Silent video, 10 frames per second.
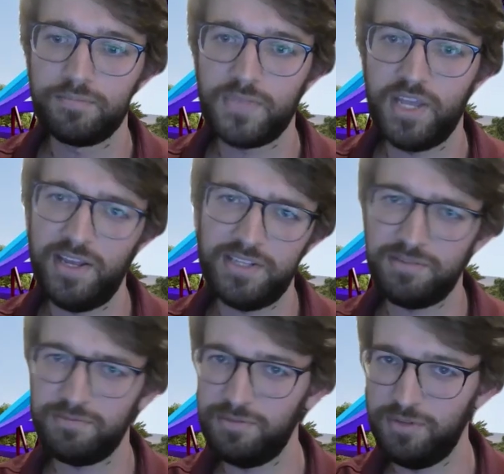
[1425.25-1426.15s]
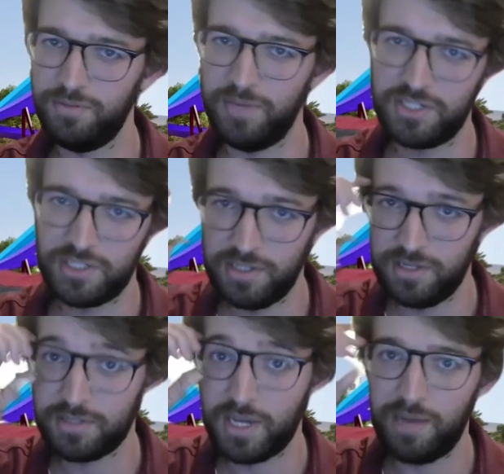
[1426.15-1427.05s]
and as you mentioned,
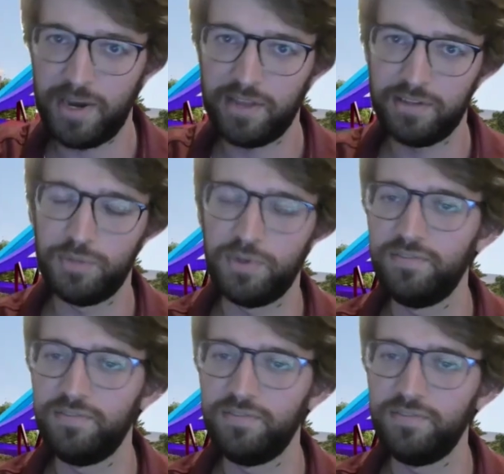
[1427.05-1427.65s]
the Tom Island, the one in